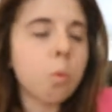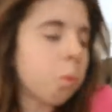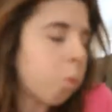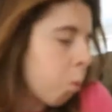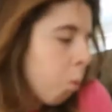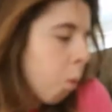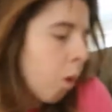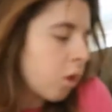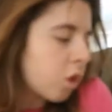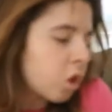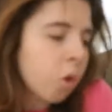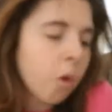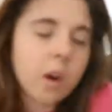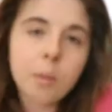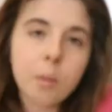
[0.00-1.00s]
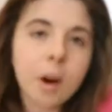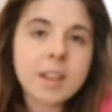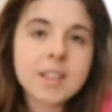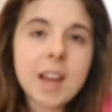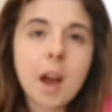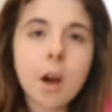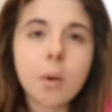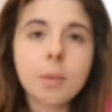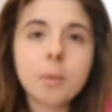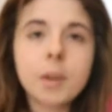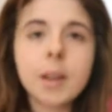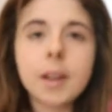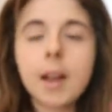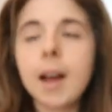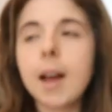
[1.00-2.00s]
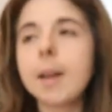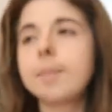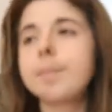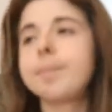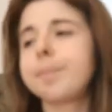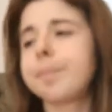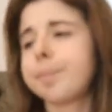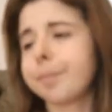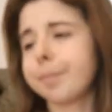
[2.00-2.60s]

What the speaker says: what story would I tell? And